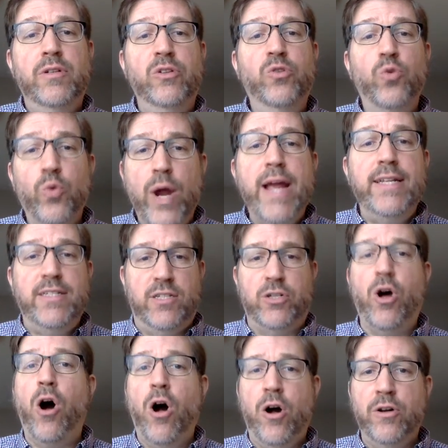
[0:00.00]
great
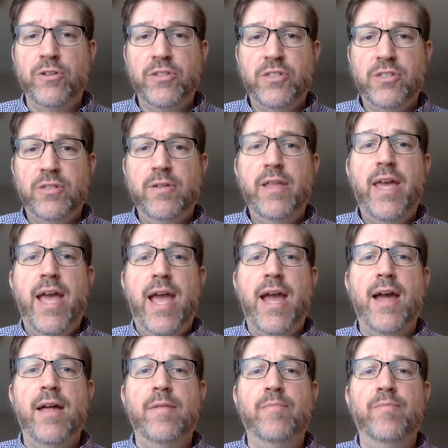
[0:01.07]
songs
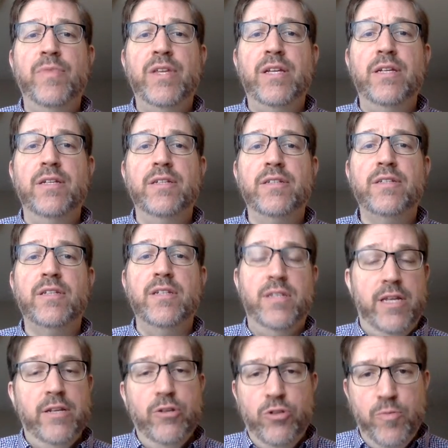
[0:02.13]
and is
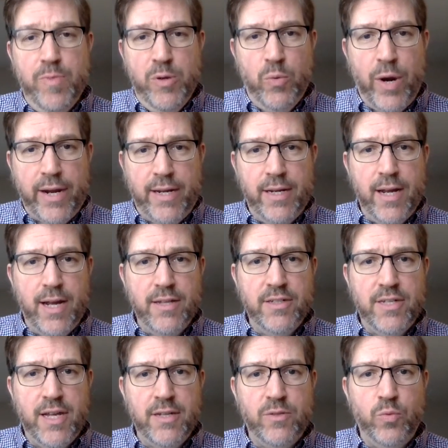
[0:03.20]
continued to be recognized
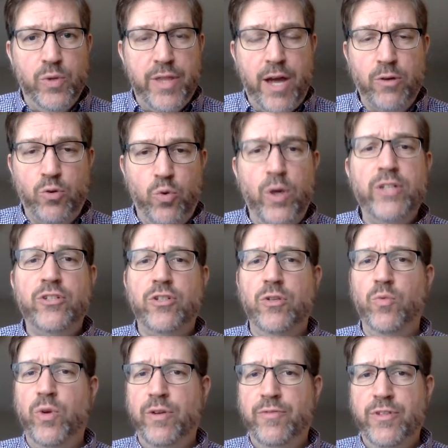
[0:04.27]
as, without question,
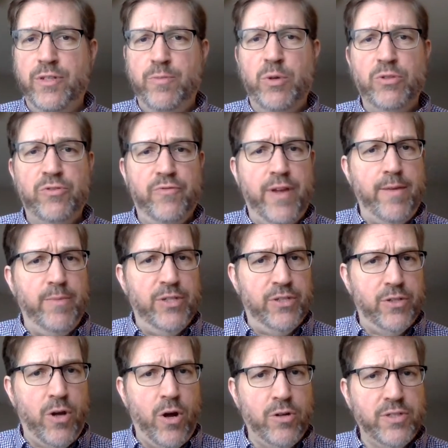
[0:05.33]
one of his most famous
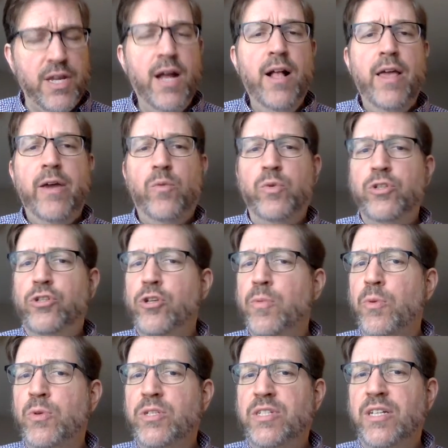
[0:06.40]
songs. When Schubert
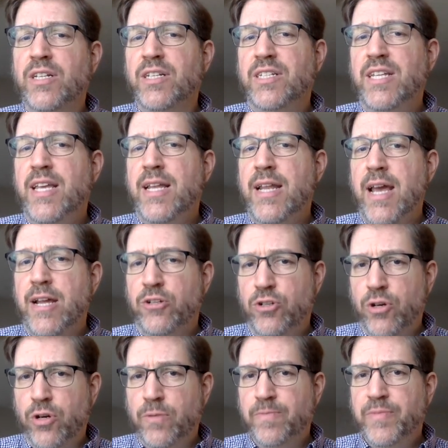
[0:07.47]
was still a
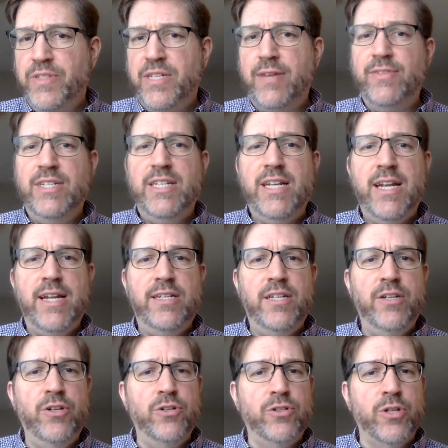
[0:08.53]
teenager, 17, 18
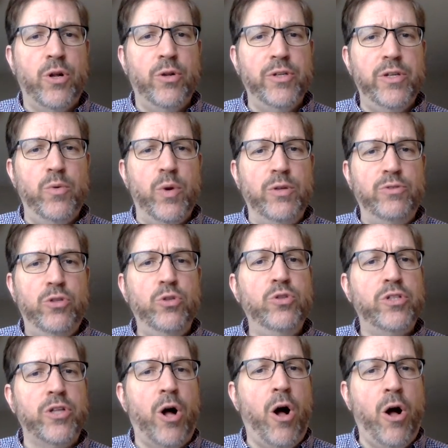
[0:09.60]
years old, he wrote two
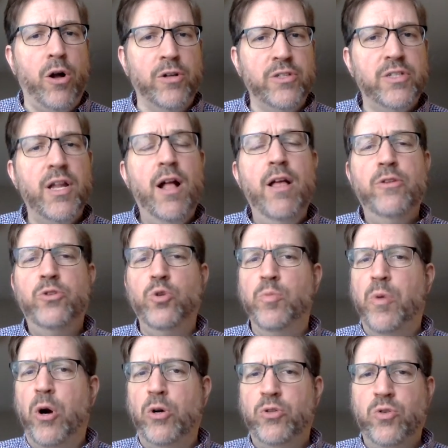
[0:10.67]
songs to
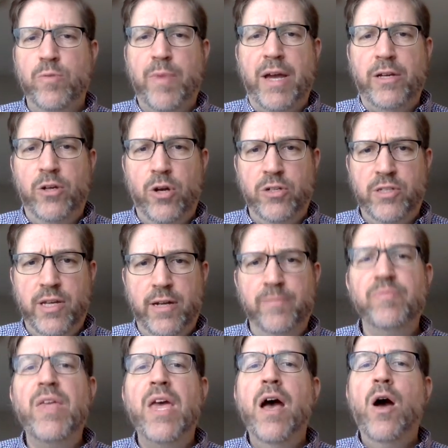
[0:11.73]
poetry by Goethe.
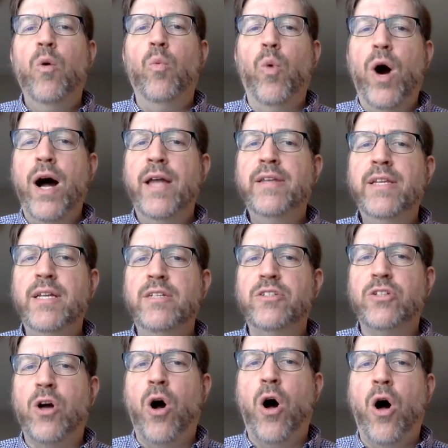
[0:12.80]
One is
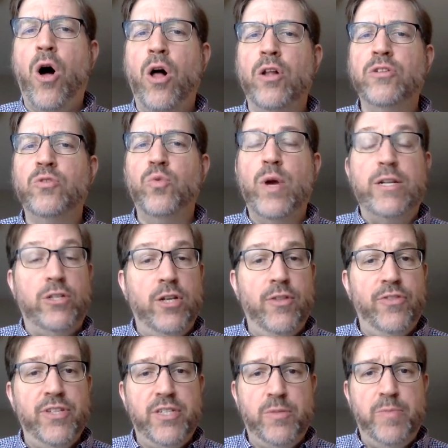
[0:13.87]
called Gretchen at
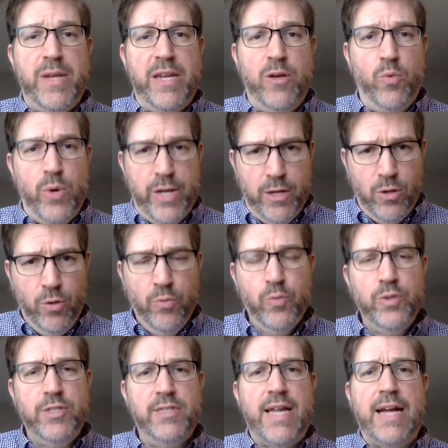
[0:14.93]
the Spinning Wheel,
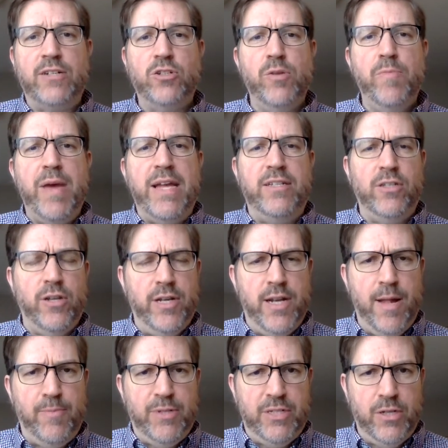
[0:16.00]
which is actually based on an
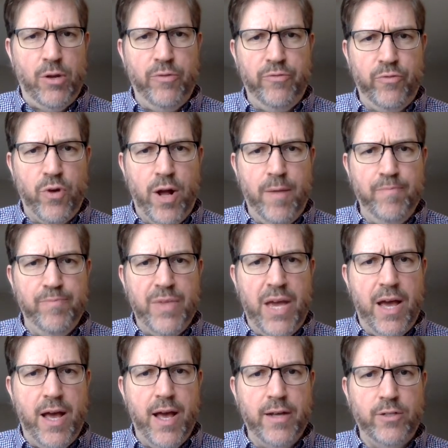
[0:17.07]
episode from
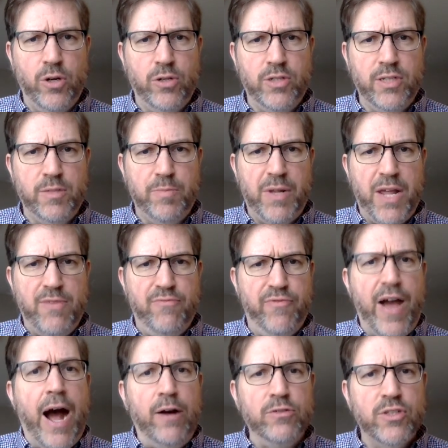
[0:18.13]
Goethe's play
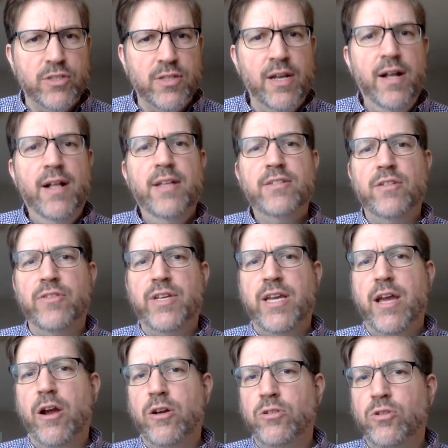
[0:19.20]
Faust. So the
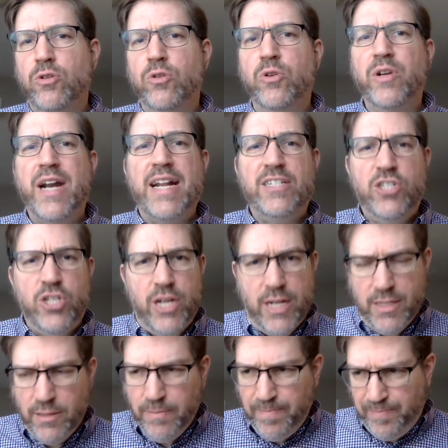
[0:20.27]
character
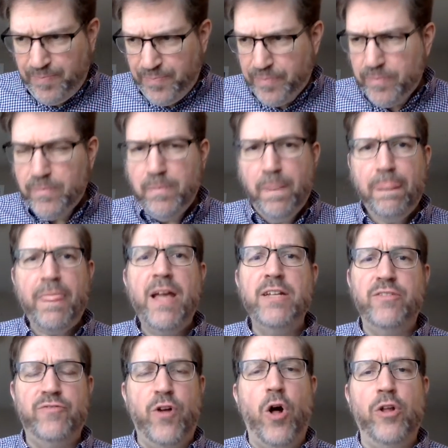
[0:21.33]
Gretchen has
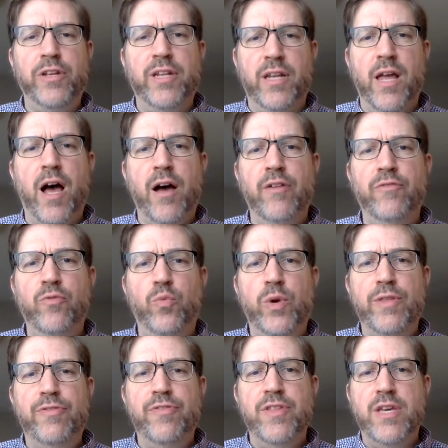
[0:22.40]
fallen in love
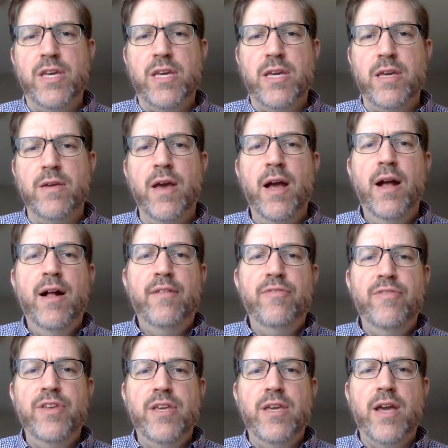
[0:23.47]
with the
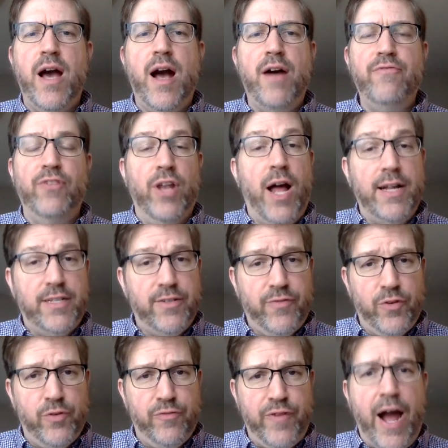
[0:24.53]

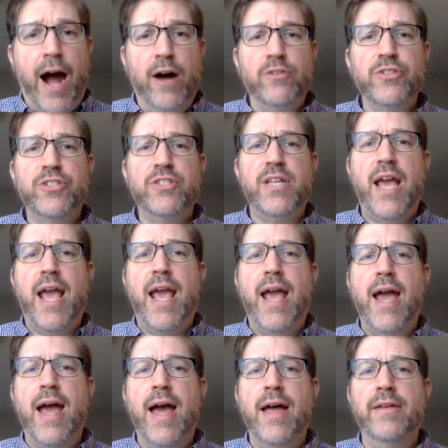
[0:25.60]
philosopher Faust,
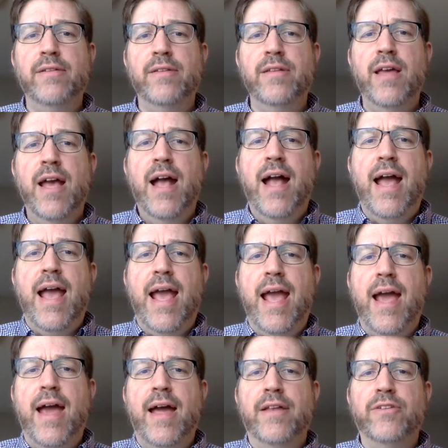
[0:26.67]
and
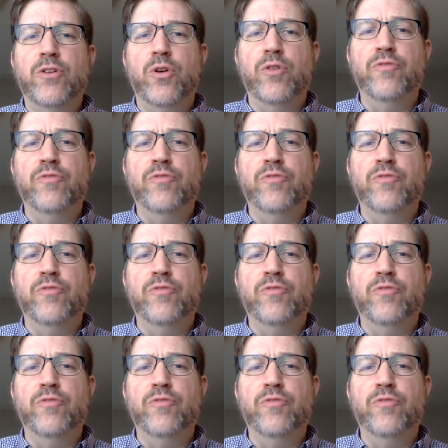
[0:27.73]
her